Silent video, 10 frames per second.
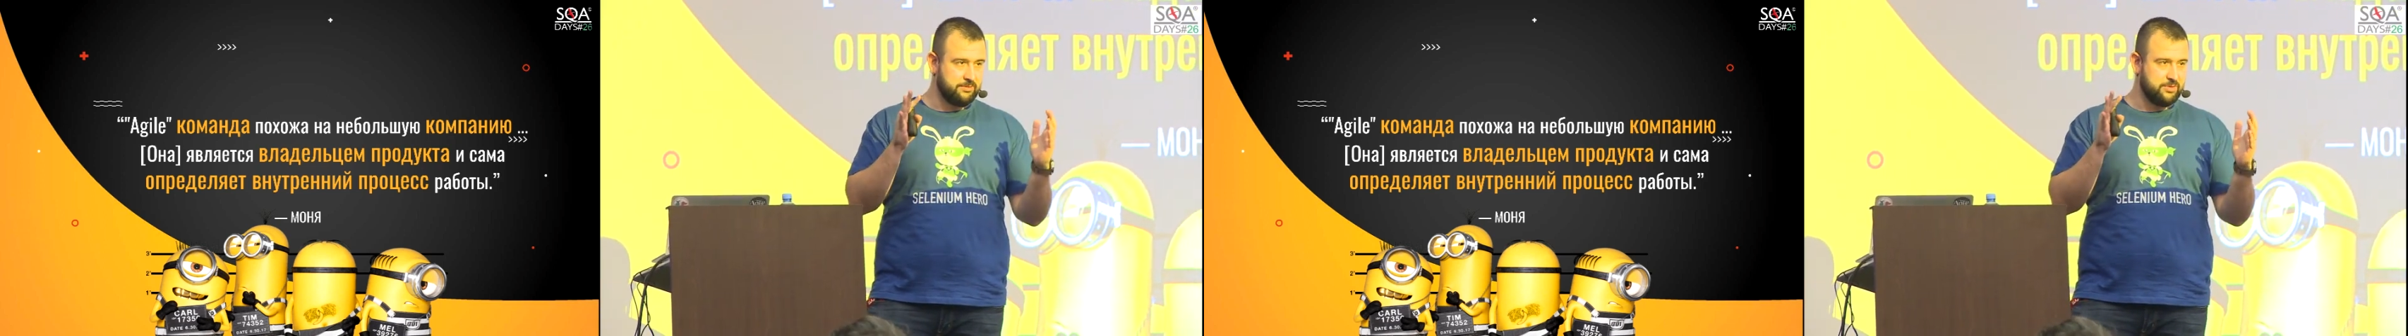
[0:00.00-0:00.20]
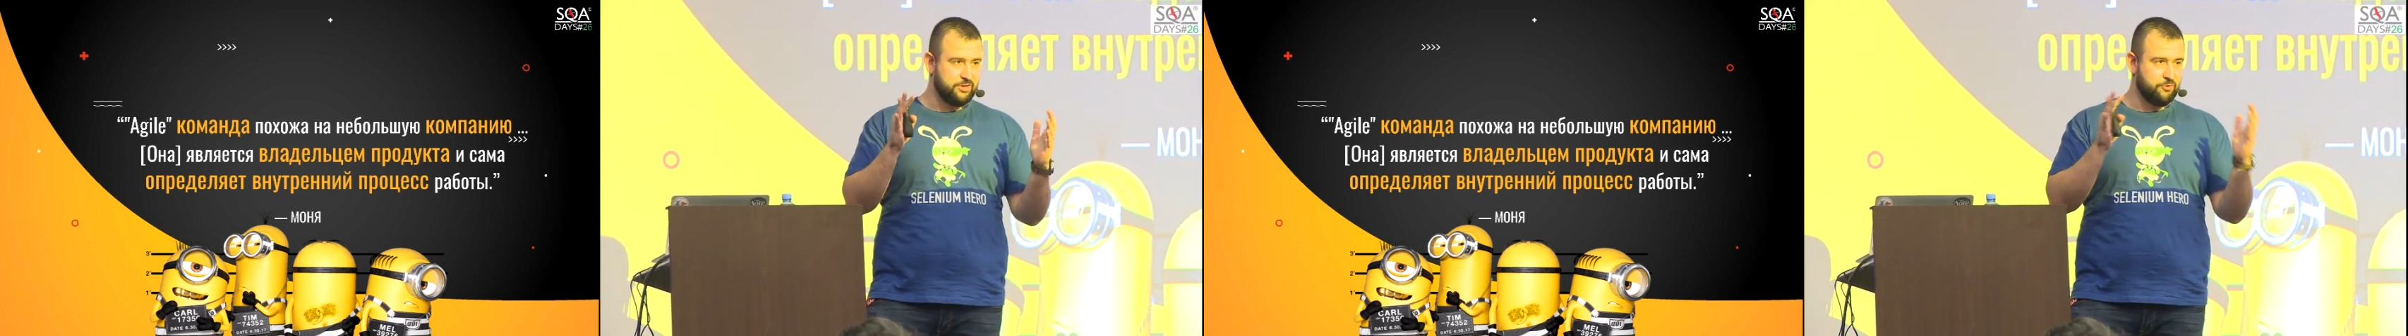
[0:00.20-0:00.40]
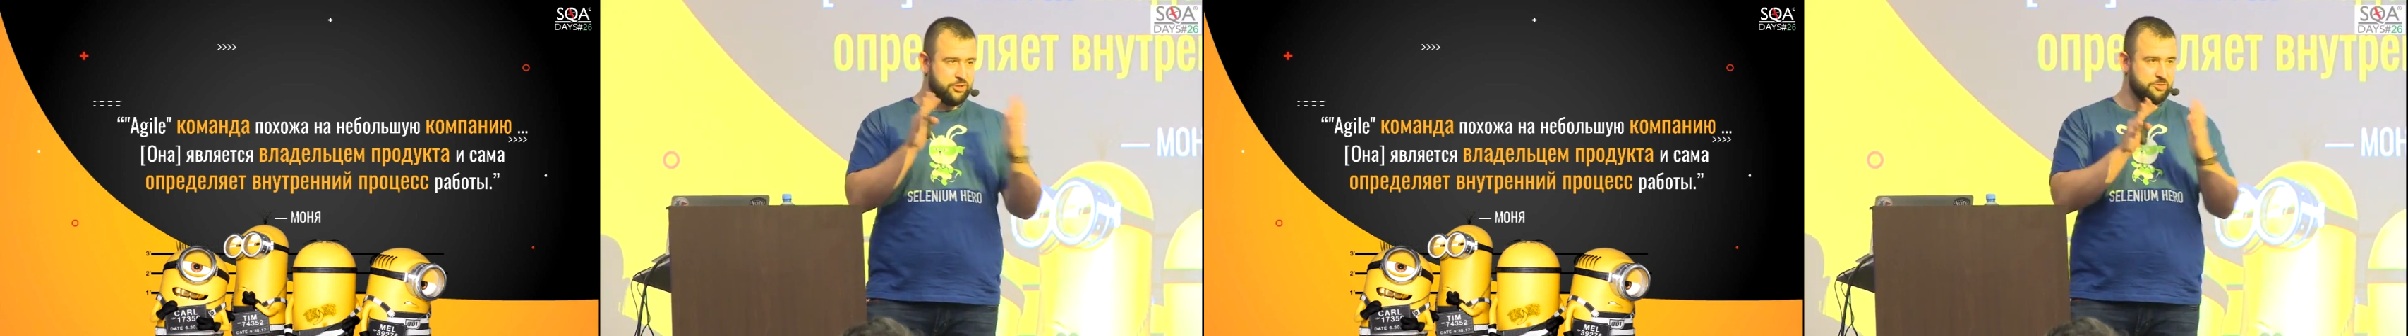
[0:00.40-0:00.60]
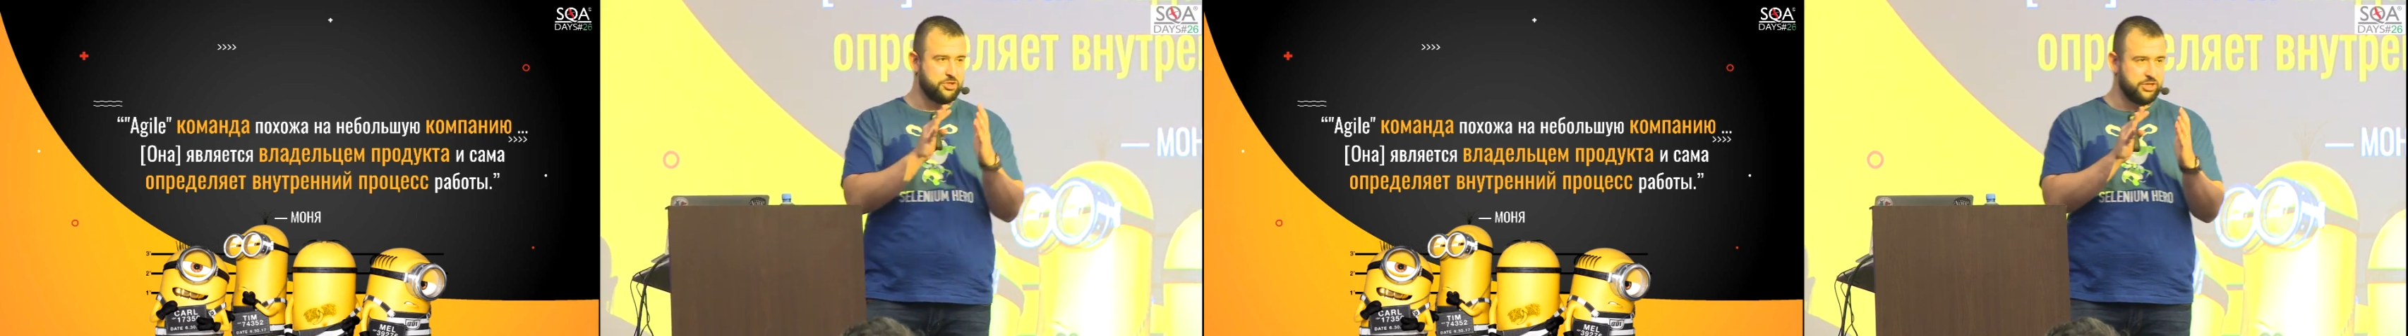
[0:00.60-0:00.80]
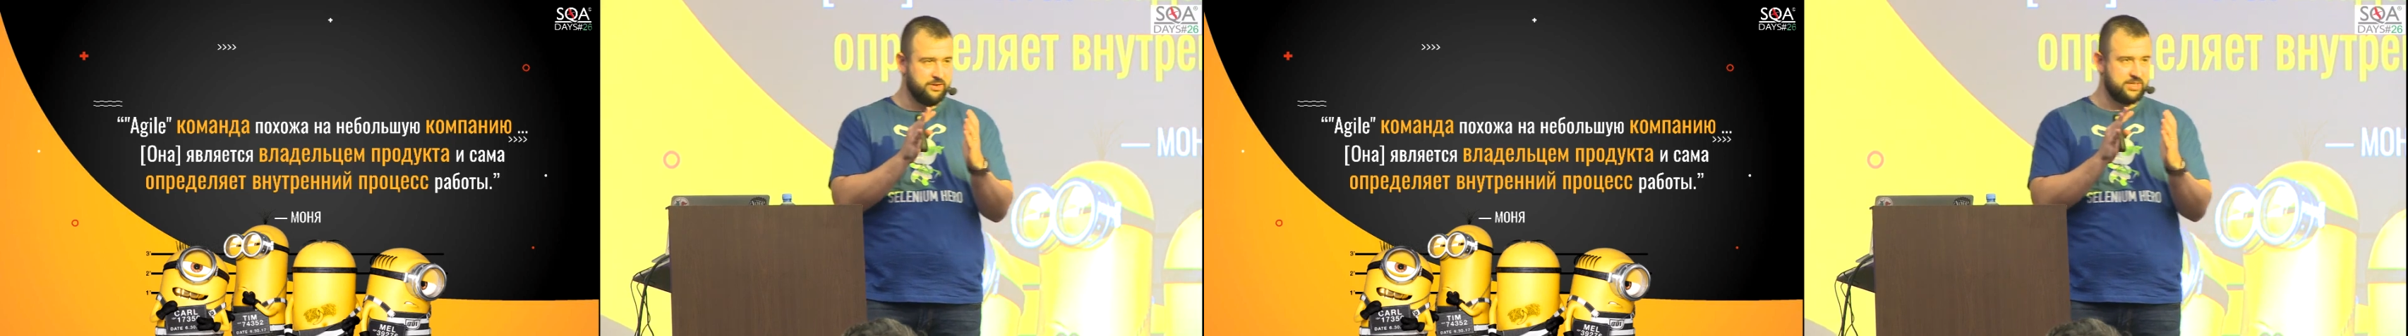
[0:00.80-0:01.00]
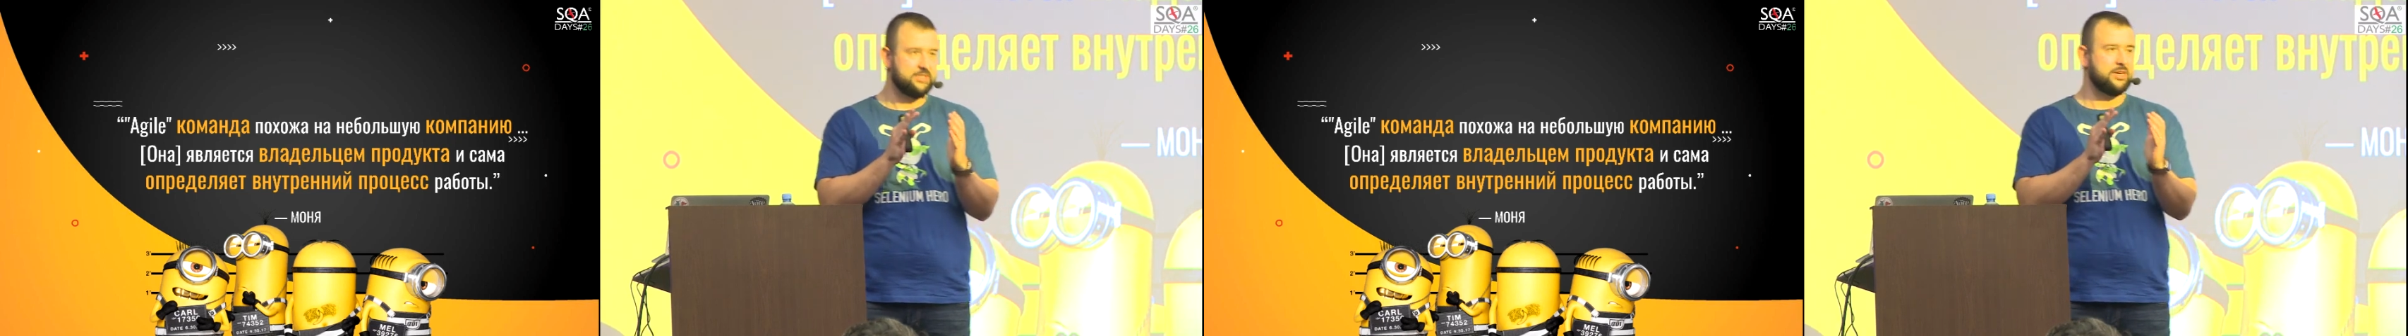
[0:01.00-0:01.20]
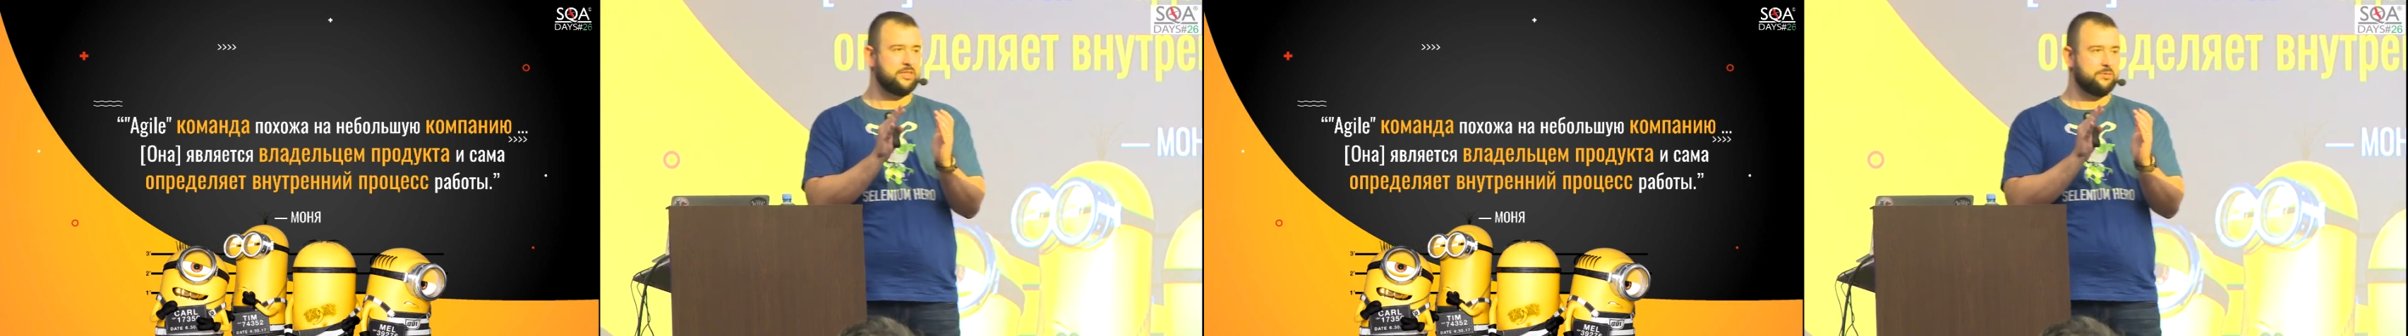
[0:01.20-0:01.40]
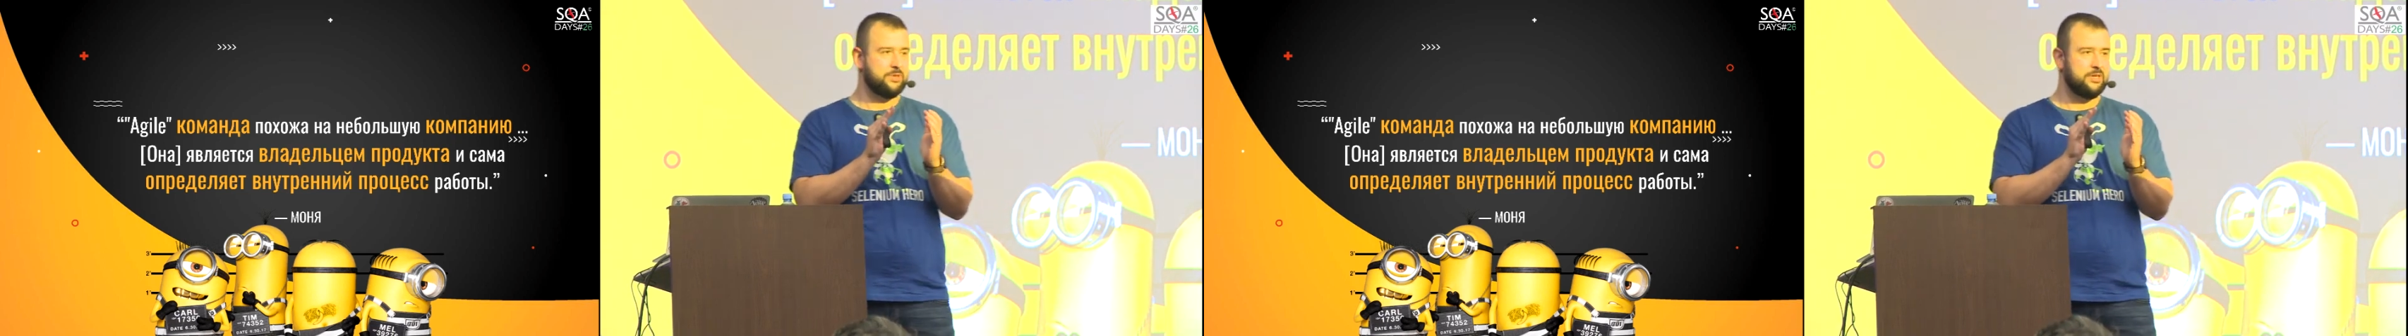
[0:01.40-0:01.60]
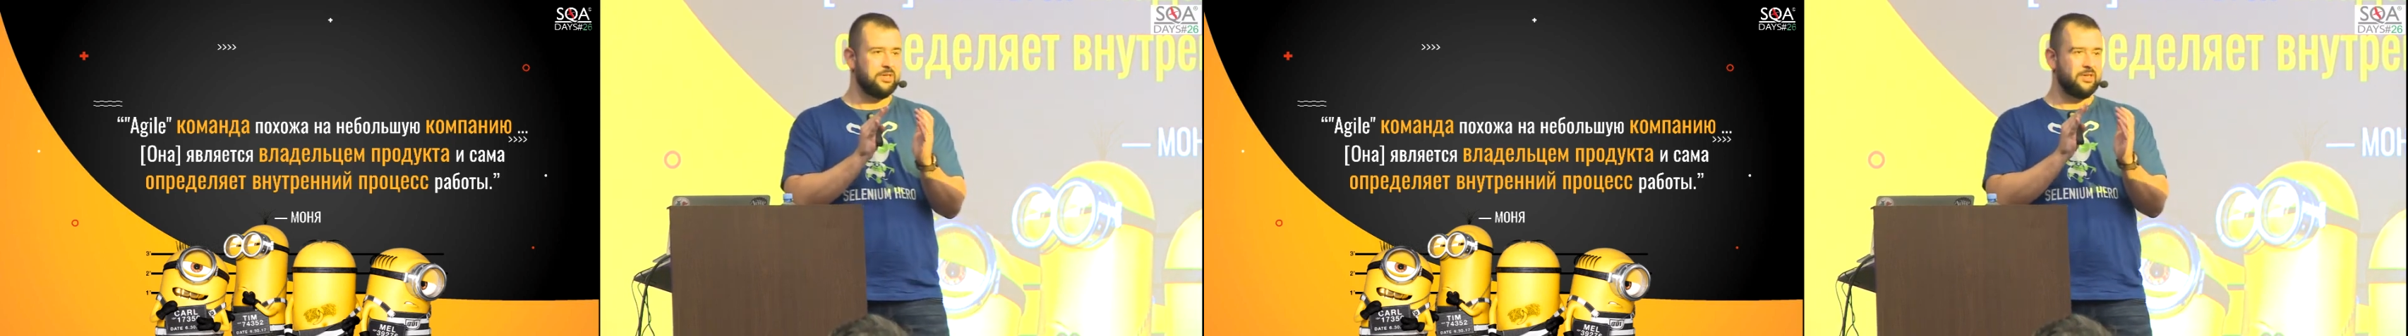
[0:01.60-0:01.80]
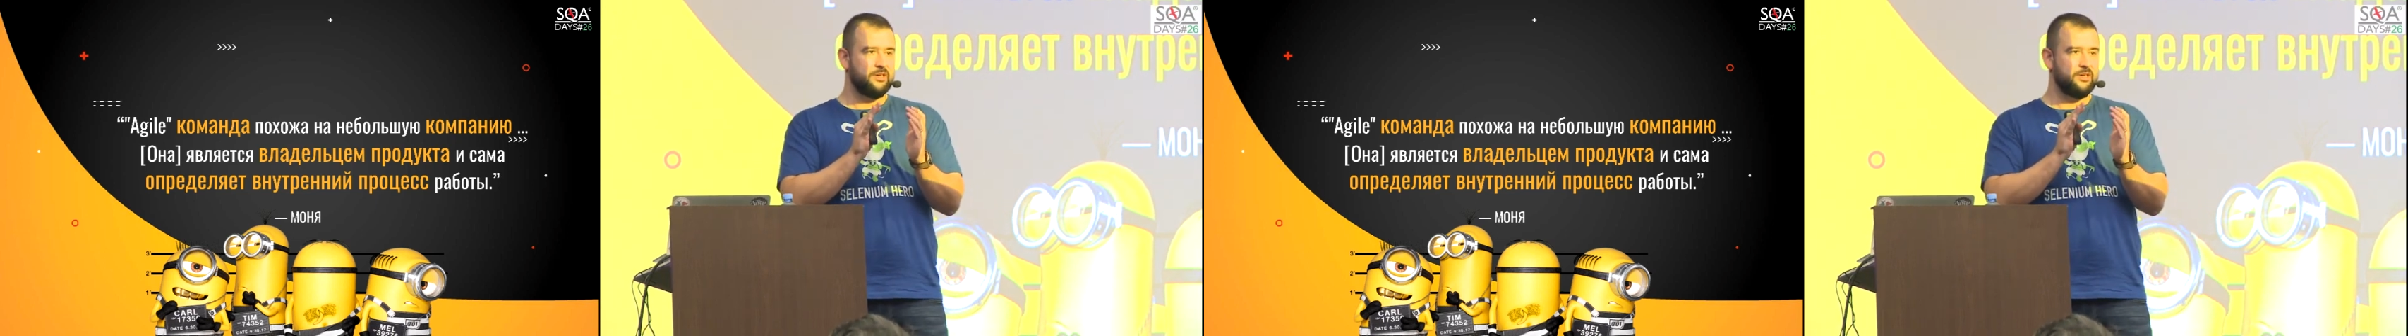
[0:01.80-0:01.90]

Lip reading: just a scrum team from the very beginning,